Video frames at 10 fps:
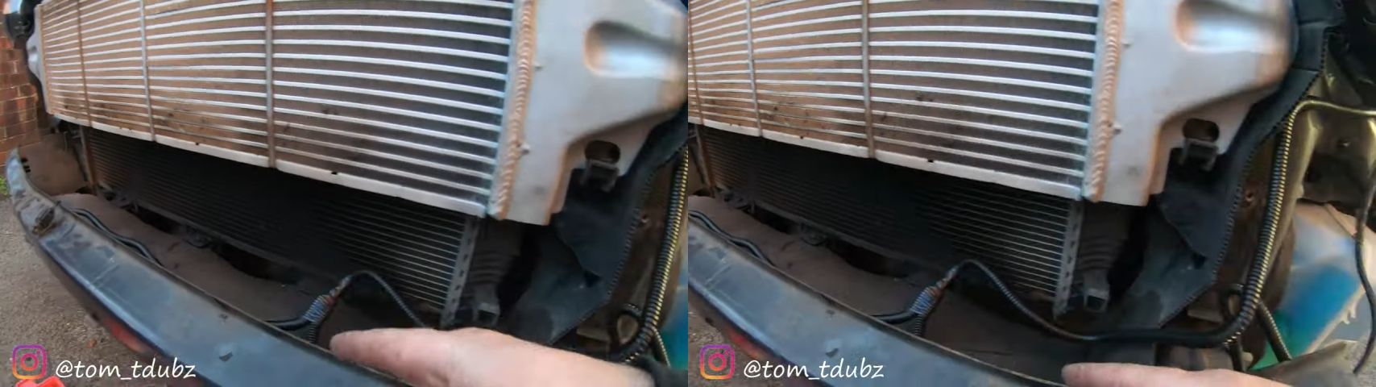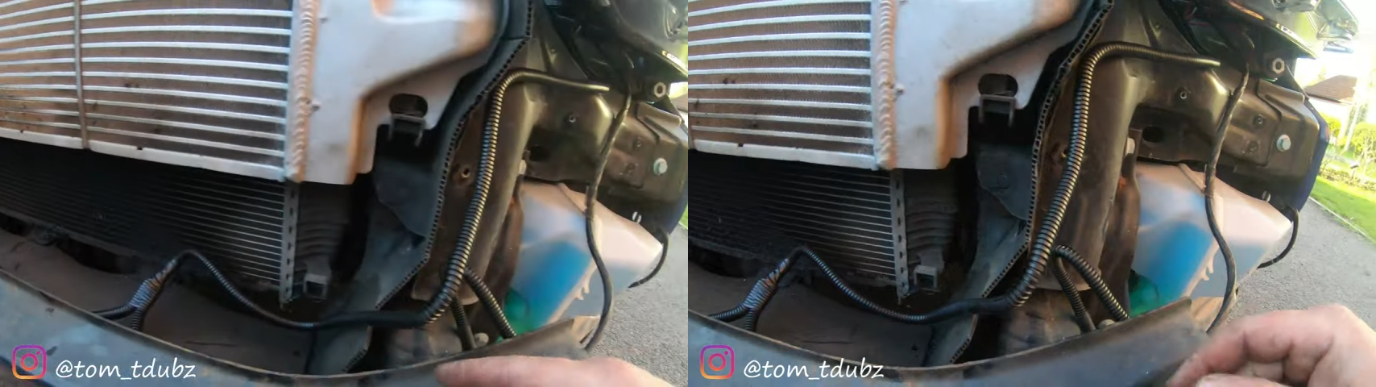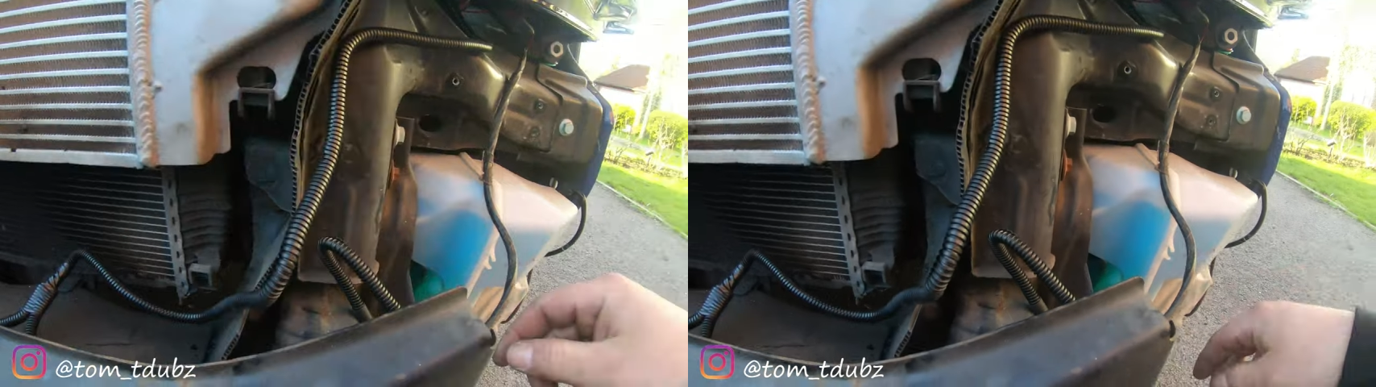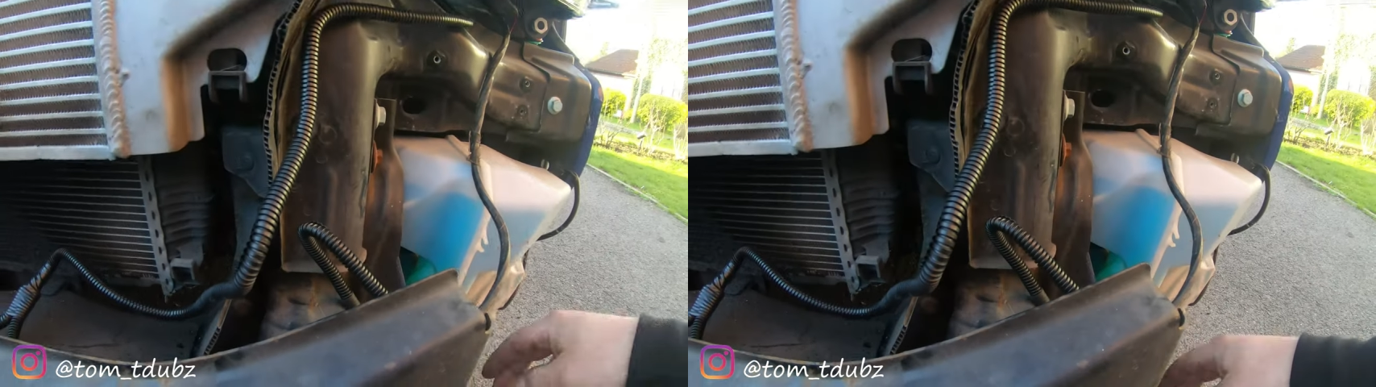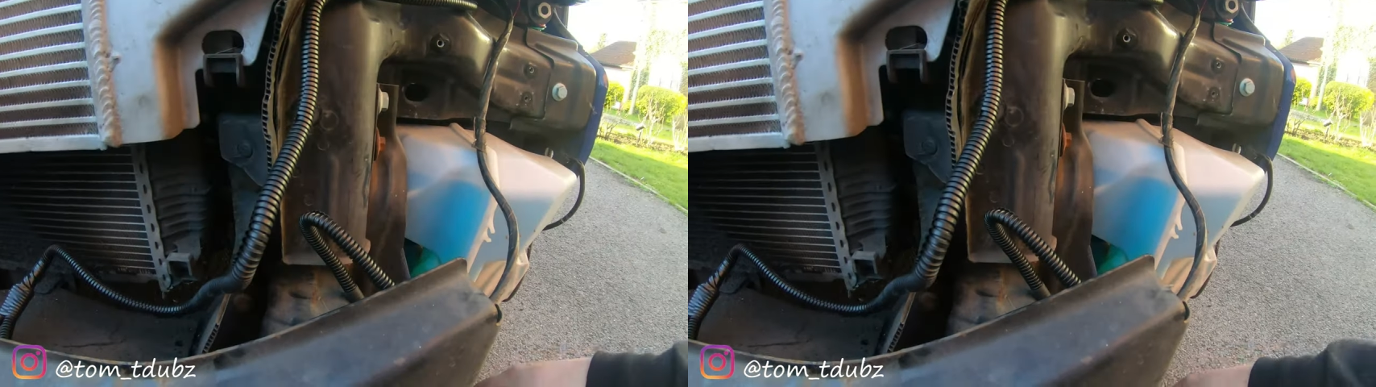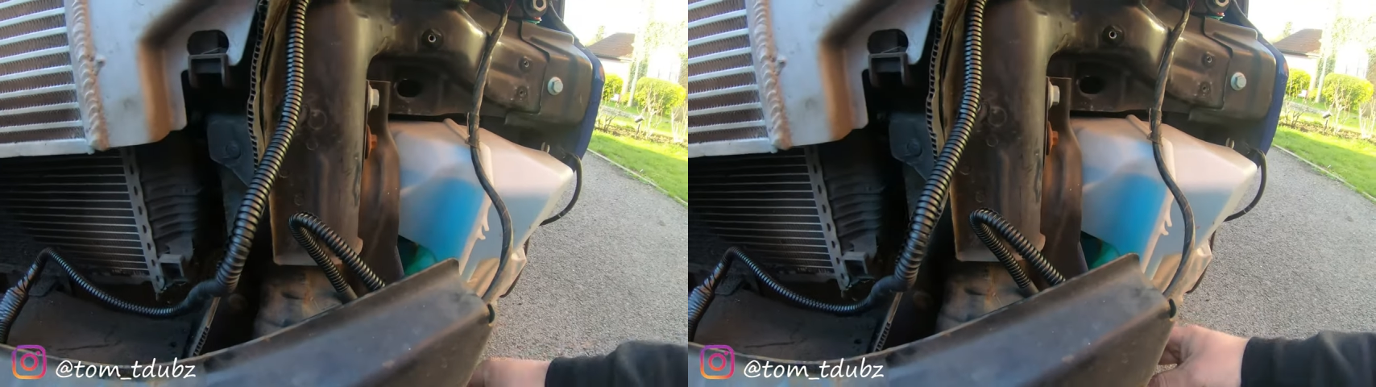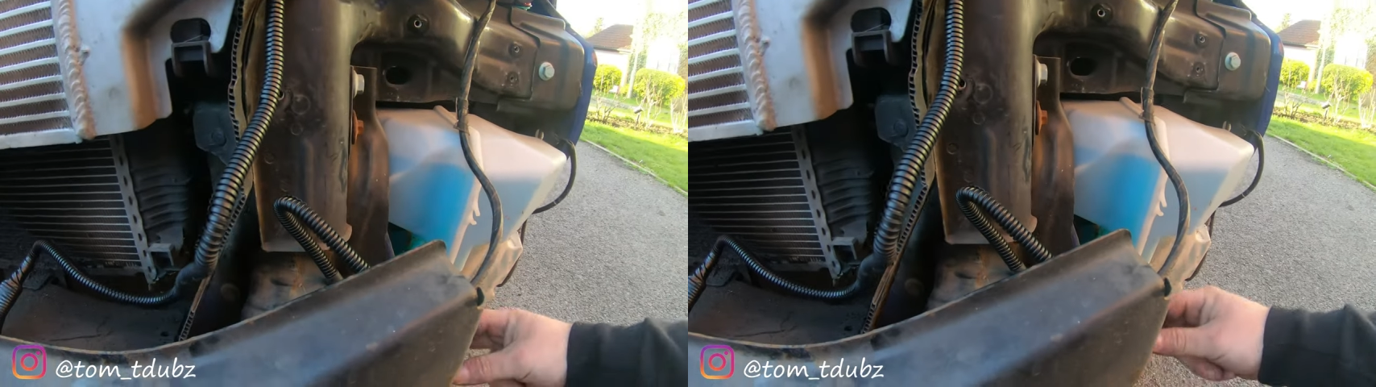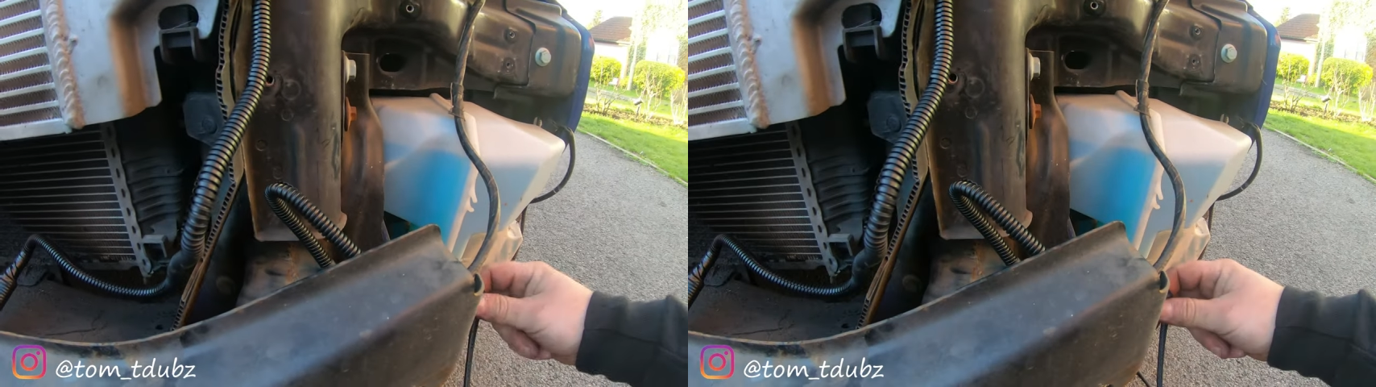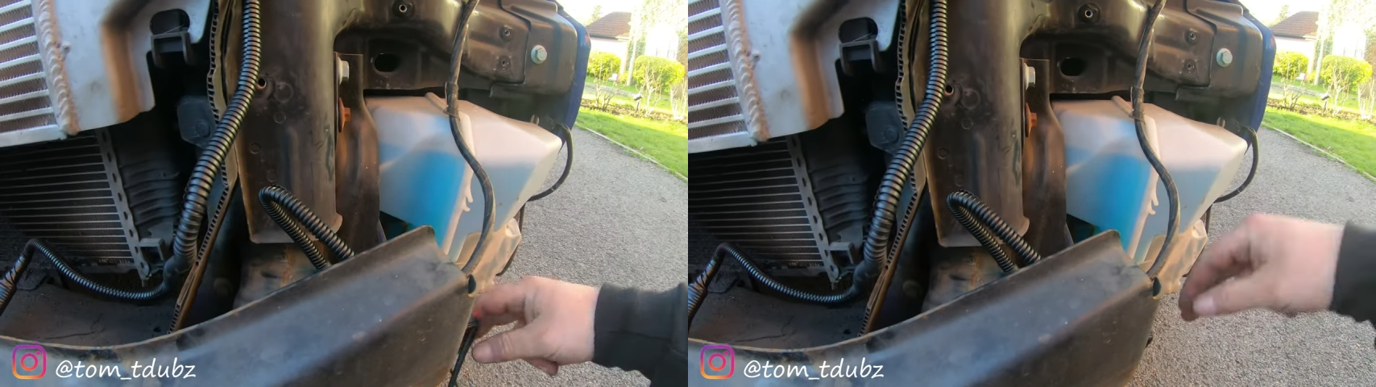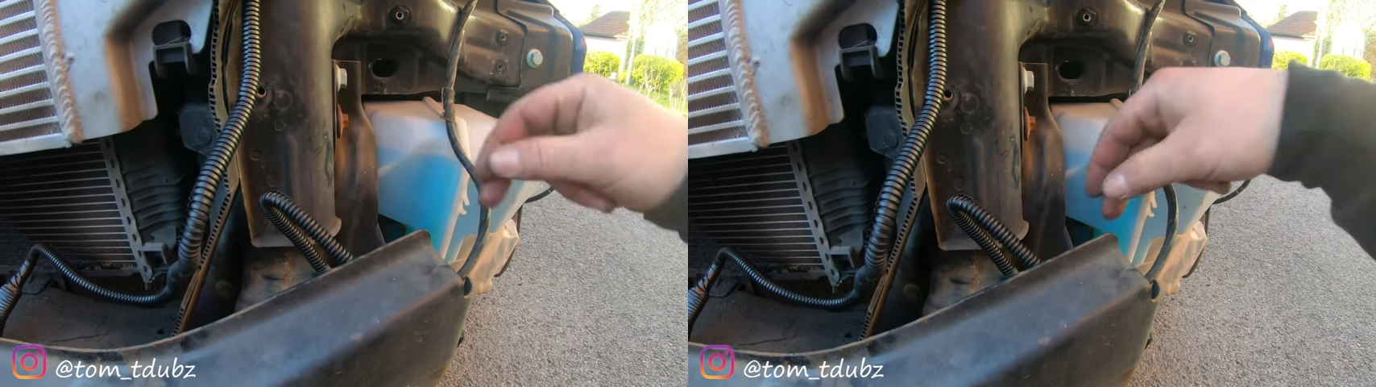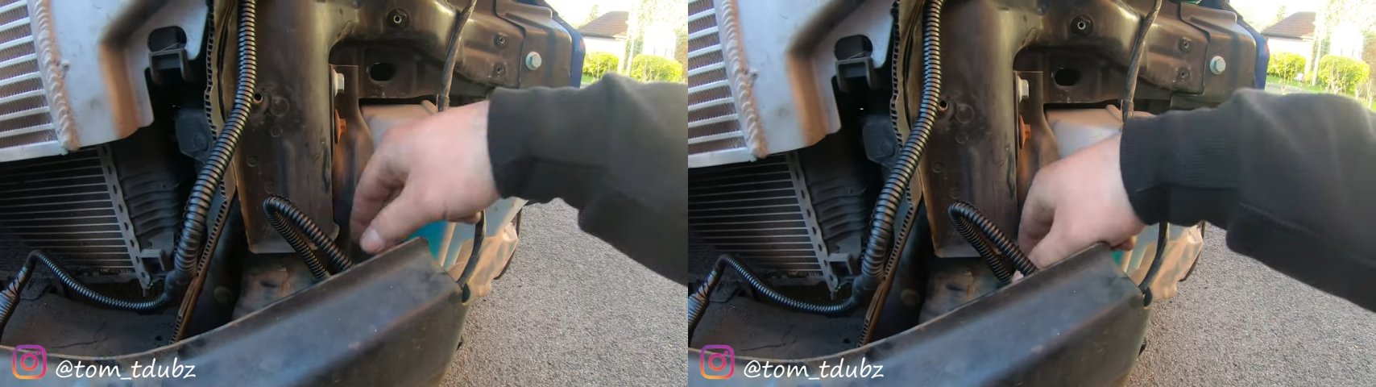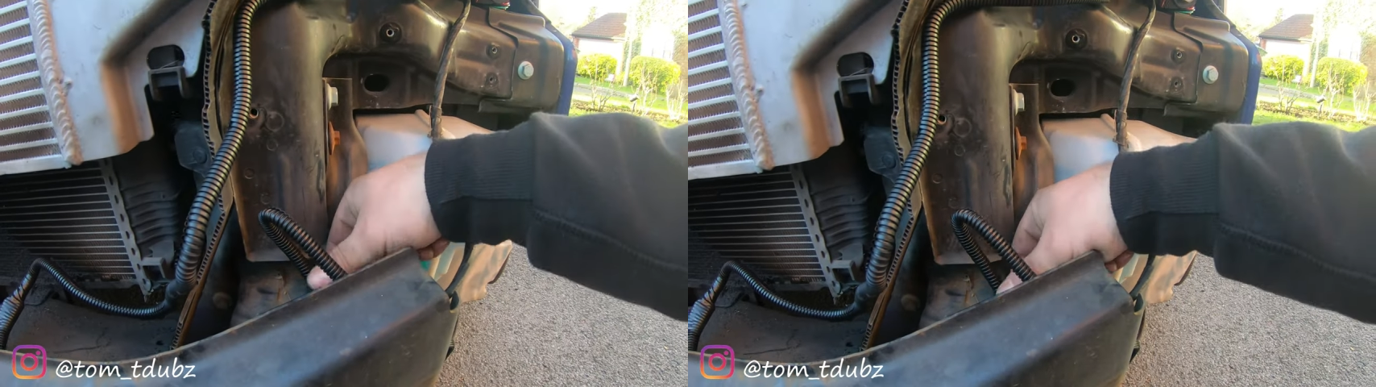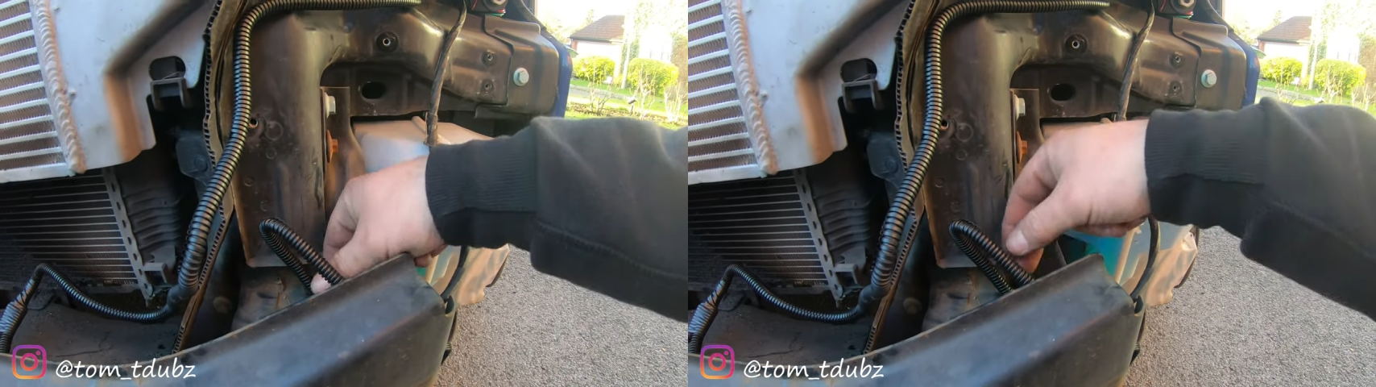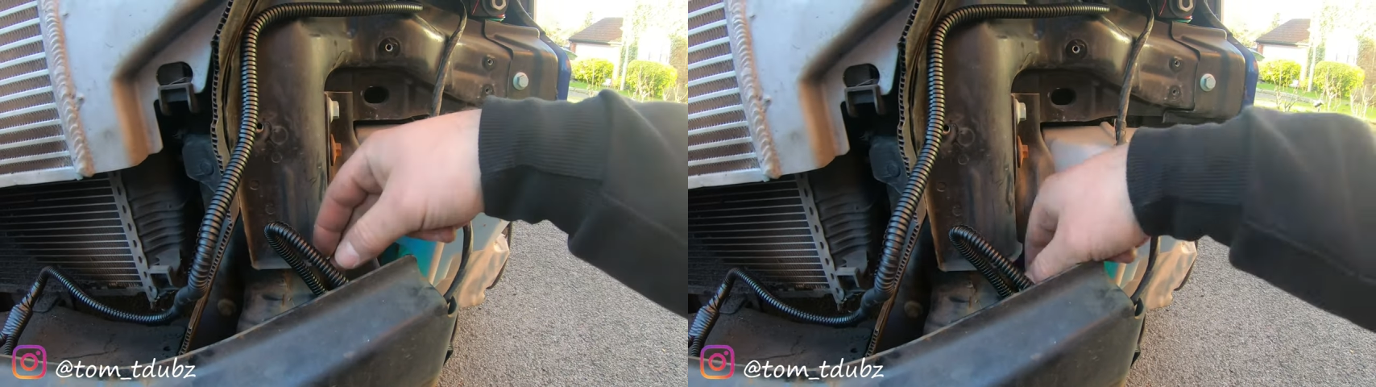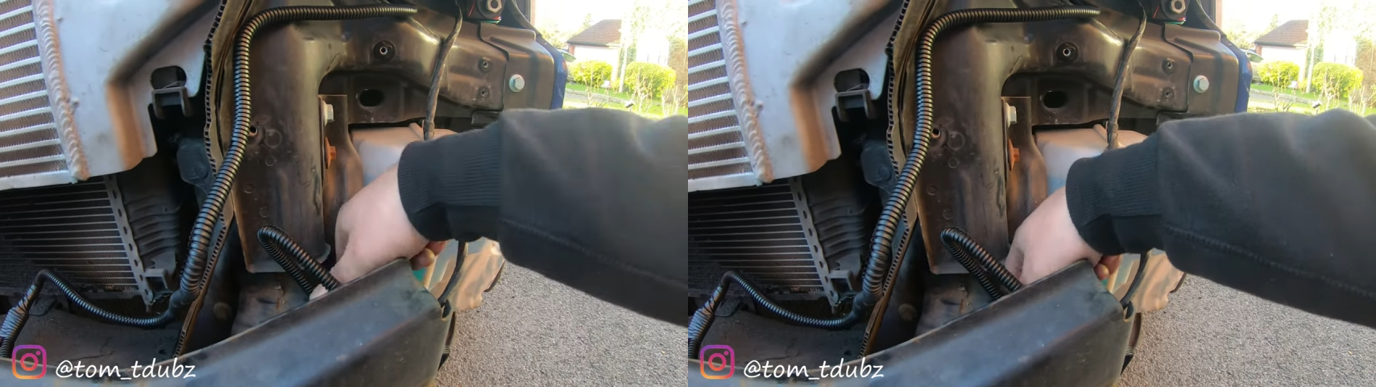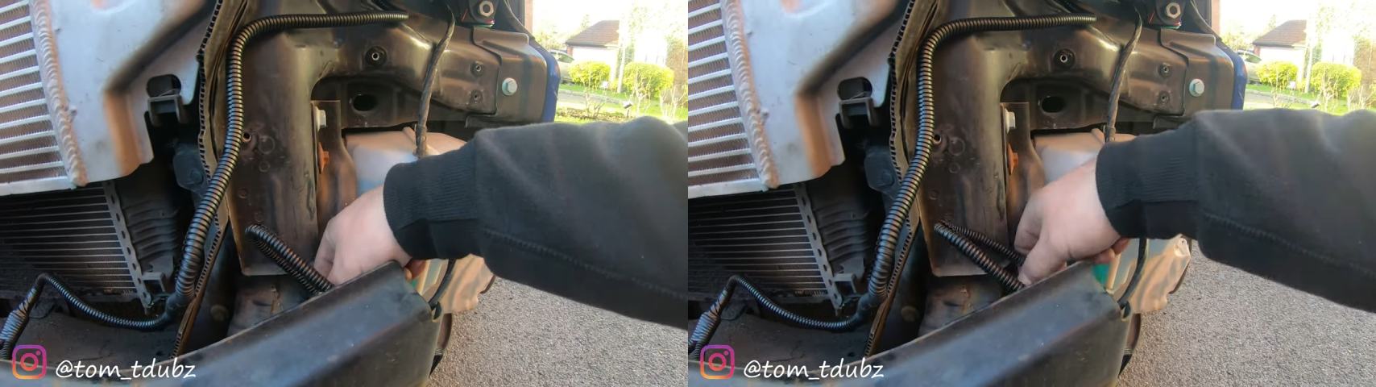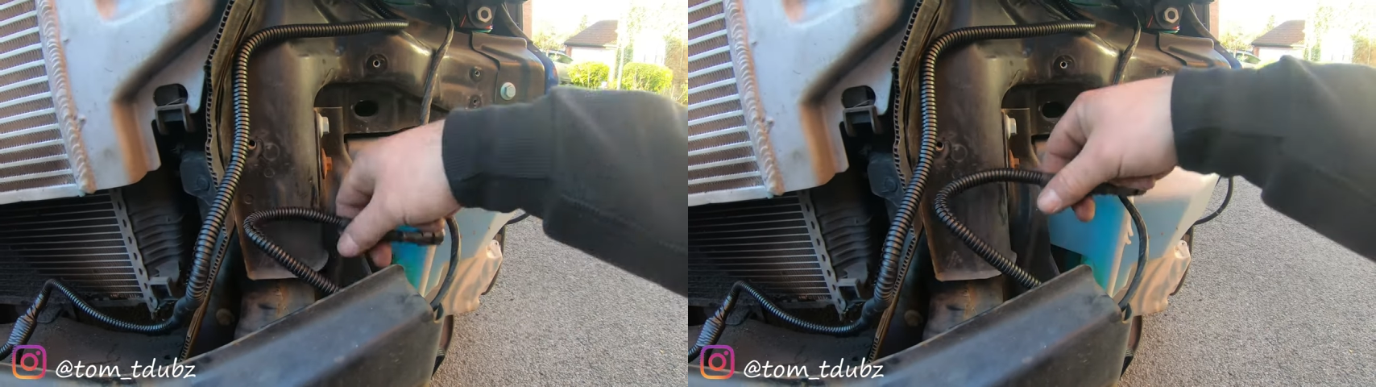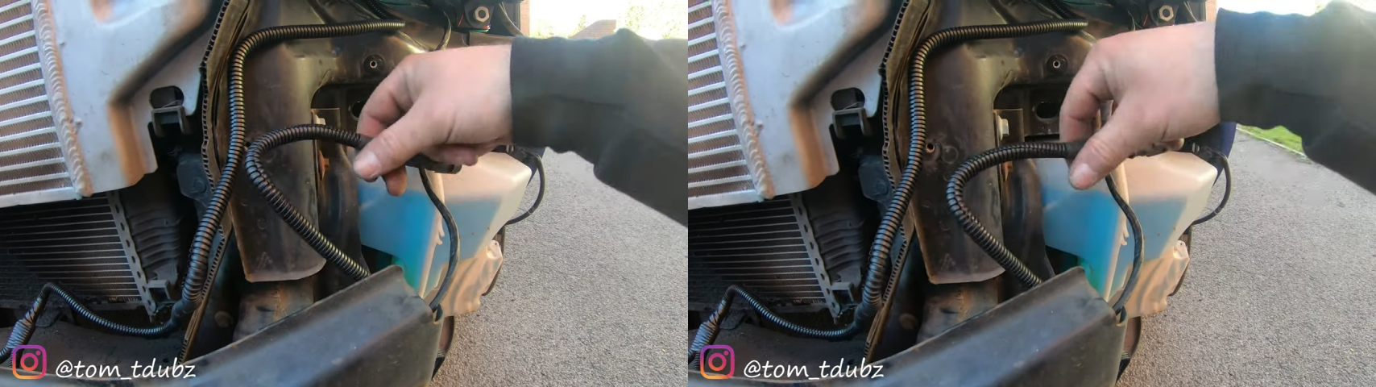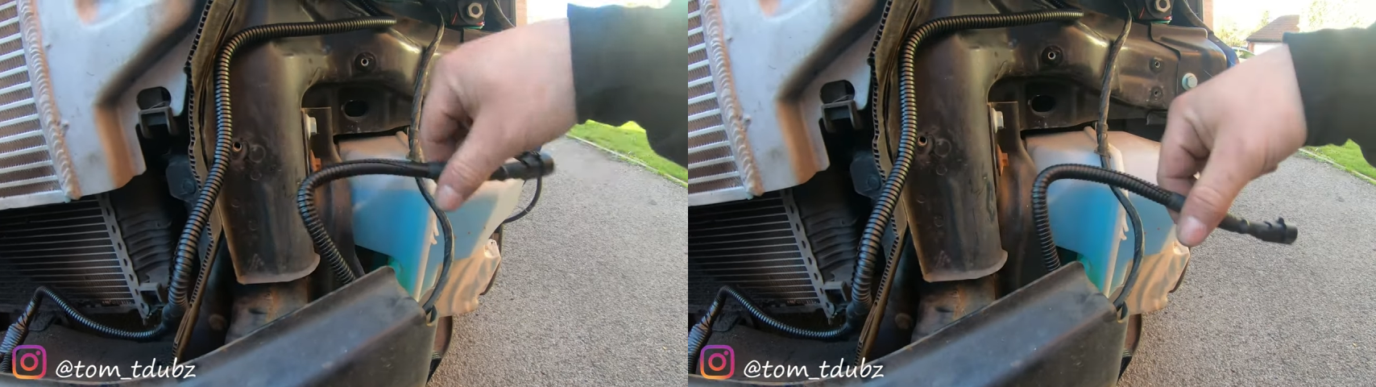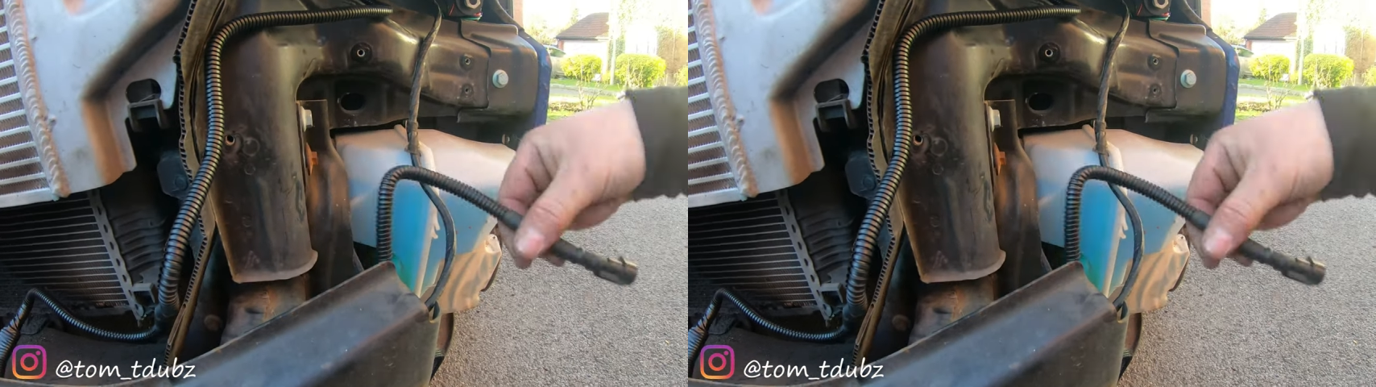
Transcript: No face is visible, so there are no lips to read.